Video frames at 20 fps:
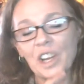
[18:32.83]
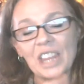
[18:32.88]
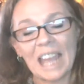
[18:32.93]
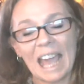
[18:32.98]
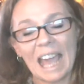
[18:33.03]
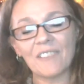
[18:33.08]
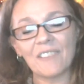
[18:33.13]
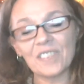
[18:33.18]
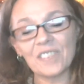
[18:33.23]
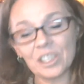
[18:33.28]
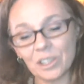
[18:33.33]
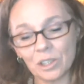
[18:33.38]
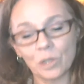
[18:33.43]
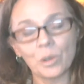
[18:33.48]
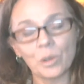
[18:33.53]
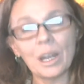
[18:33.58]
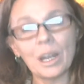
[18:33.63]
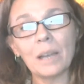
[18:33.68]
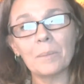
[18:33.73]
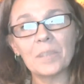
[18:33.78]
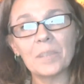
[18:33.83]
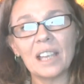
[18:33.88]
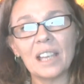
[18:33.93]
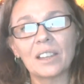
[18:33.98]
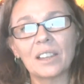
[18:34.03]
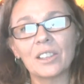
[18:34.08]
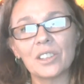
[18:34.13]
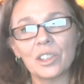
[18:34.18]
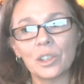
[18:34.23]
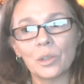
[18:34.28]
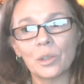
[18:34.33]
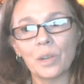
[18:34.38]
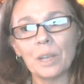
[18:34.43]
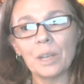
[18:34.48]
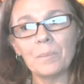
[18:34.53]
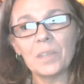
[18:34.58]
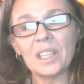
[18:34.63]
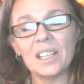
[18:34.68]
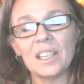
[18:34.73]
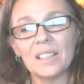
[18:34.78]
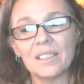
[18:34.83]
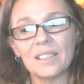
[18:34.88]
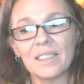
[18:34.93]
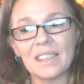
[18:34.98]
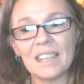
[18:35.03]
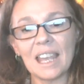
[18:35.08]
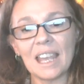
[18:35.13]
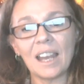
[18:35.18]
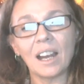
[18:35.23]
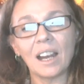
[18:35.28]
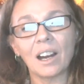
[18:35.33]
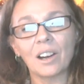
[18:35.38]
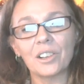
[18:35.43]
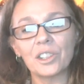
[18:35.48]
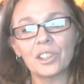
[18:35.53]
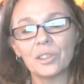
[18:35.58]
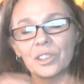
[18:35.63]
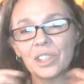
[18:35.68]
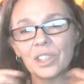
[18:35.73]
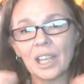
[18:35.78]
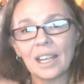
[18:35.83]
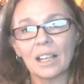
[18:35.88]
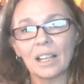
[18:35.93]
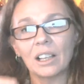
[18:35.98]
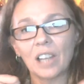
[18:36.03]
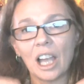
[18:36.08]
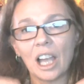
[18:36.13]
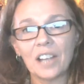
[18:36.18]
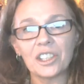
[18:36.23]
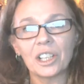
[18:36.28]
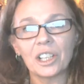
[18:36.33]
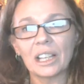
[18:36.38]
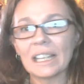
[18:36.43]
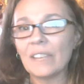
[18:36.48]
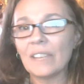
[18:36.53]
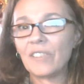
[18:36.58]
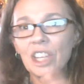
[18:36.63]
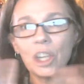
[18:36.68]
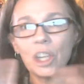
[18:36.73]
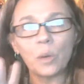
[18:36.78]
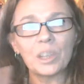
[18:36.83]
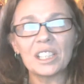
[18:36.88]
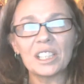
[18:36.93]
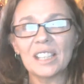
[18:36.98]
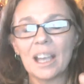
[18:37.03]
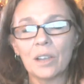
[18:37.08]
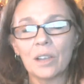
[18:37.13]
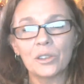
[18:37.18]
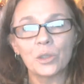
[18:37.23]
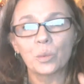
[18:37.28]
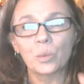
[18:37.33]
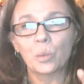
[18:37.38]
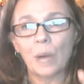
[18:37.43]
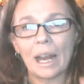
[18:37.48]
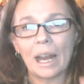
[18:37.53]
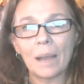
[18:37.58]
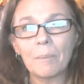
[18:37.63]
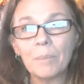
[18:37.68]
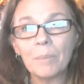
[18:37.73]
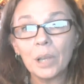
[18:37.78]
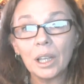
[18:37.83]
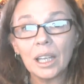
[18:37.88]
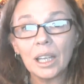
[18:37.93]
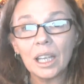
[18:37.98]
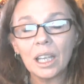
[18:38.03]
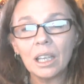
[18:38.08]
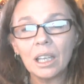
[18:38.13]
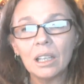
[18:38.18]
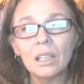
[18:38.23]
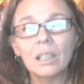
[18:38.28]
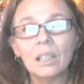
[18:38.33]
They have a script, and the script is there to psychologically, even though it sounds rambly